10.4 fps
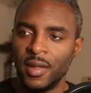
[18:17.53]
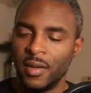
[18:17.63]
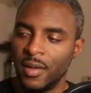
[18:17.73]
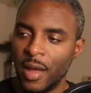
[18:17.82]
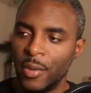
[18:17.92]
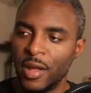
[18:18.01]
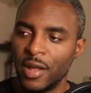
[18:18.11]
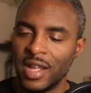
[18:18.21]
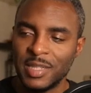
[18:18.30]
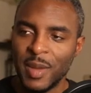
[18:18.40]
want to
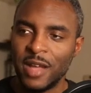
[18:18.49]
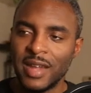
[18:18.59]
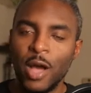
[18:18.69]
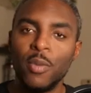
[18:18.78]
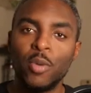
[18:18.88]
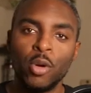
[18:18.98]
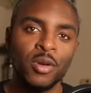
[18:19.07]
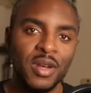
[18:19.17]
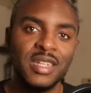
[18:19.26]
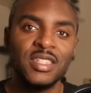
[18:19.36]
expound how important
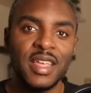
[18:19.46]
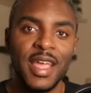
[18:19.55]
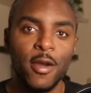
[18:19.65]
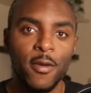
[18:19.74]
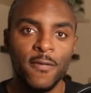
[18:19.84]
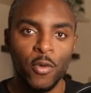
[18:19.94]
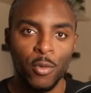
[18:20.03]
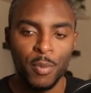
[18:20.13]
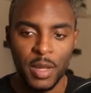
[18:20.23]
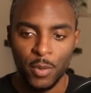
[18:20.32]
it is to care for
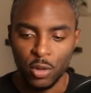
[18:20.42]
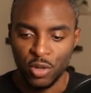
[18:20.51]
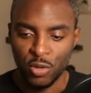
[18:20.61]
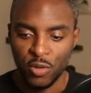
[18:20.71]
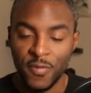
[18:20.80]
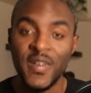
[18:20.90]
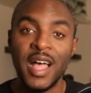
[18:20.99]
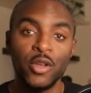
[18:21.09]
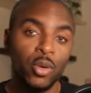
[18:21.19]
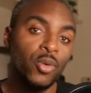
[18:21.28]
people, to
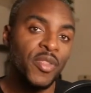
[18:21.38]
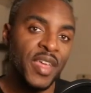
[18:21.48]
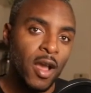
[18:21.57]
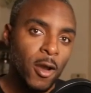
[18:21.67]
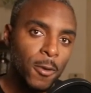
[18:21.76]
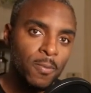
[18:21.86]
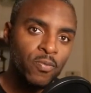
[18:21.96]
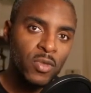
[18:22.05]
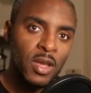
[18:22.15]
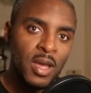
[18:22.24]
value who they are.
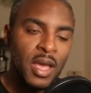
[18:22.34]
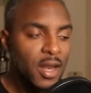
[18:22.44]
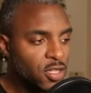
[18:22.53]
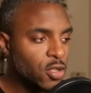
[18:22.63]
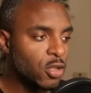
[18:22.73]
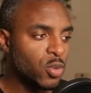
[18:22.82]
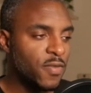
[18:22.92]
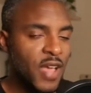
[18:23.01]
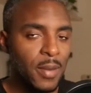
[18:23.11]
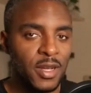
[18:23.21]
And it starts with
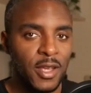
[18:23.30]
family.